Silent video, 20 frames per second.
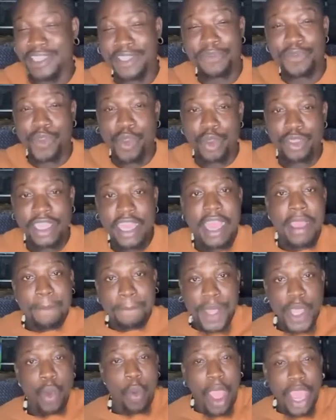If not,
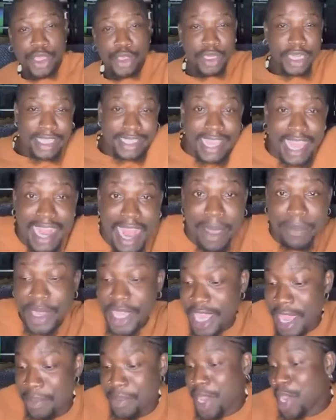meanwhile you tell her
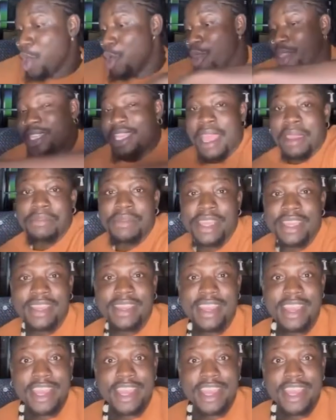again, make can't tell me.